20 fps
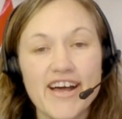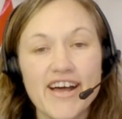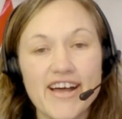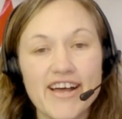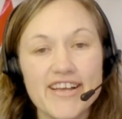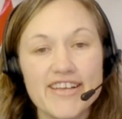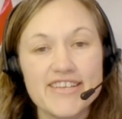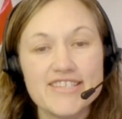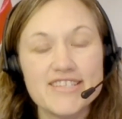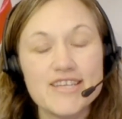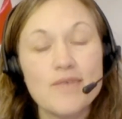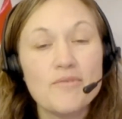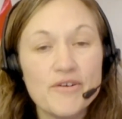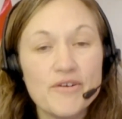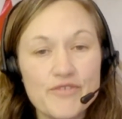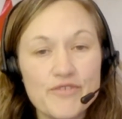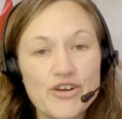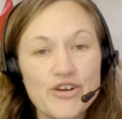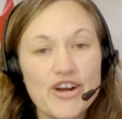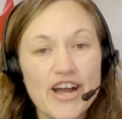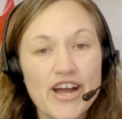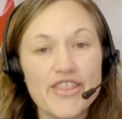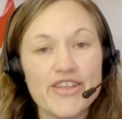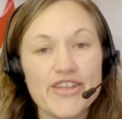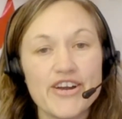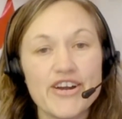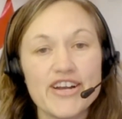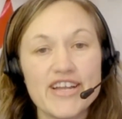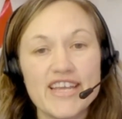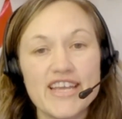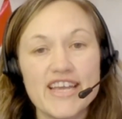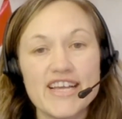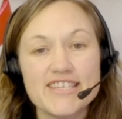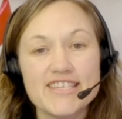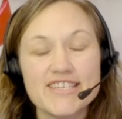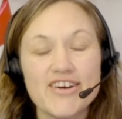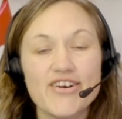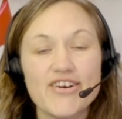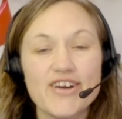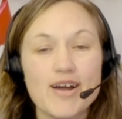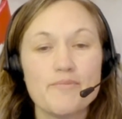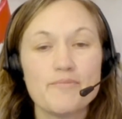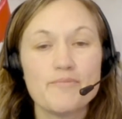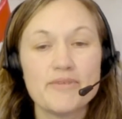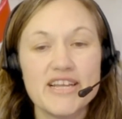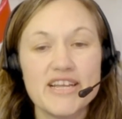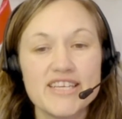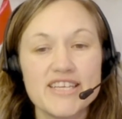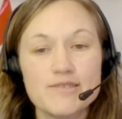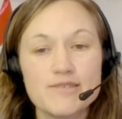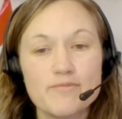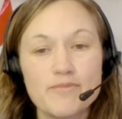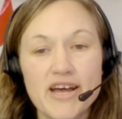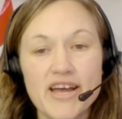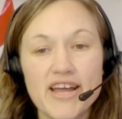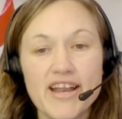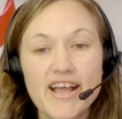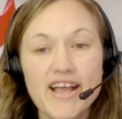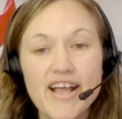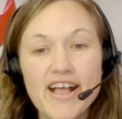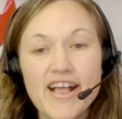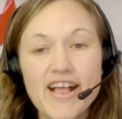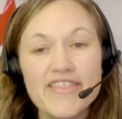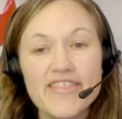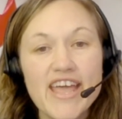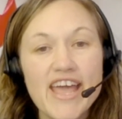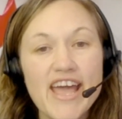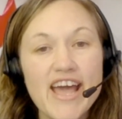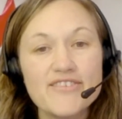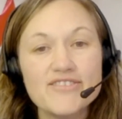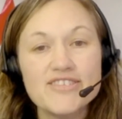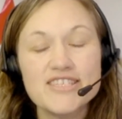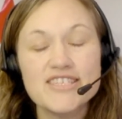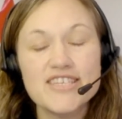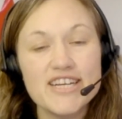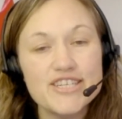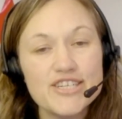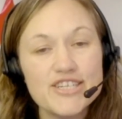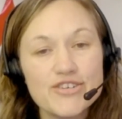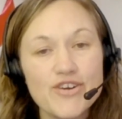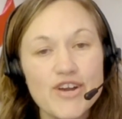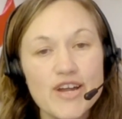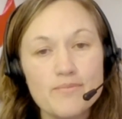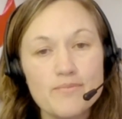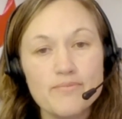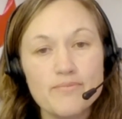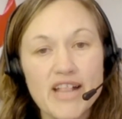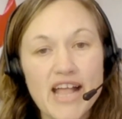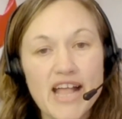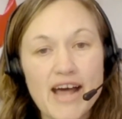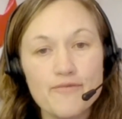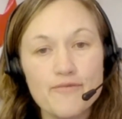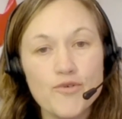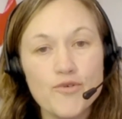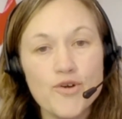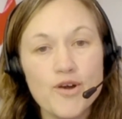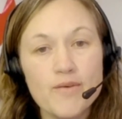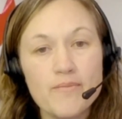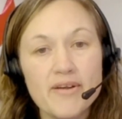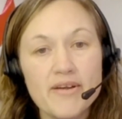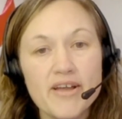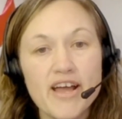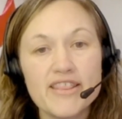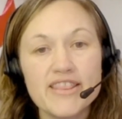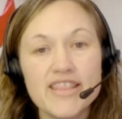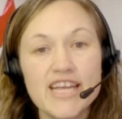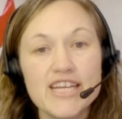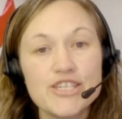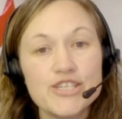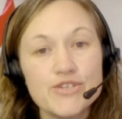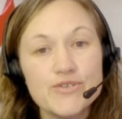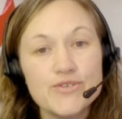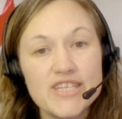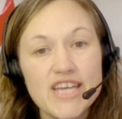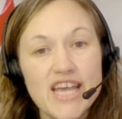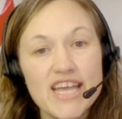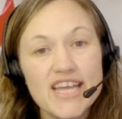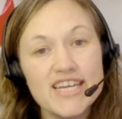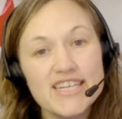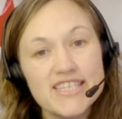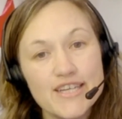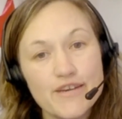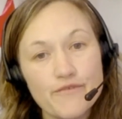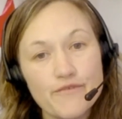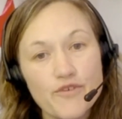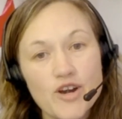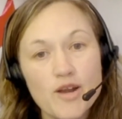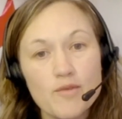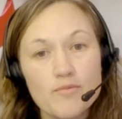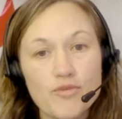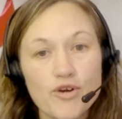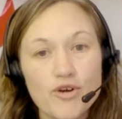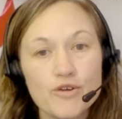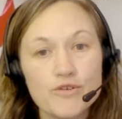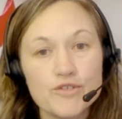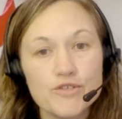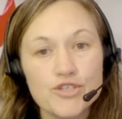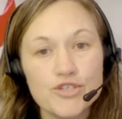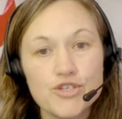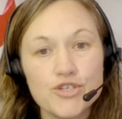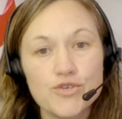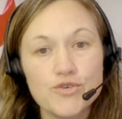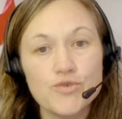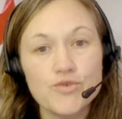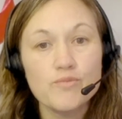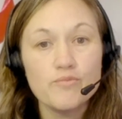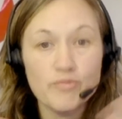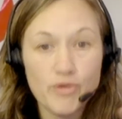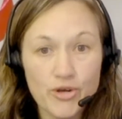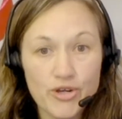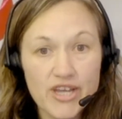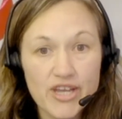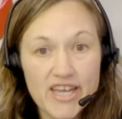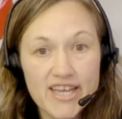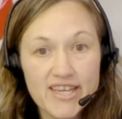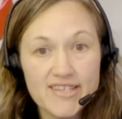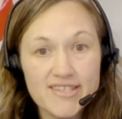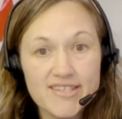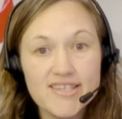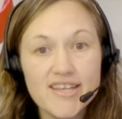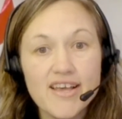some of your other ESL companies, but they have such a great platform. They do take a different approach to bookings.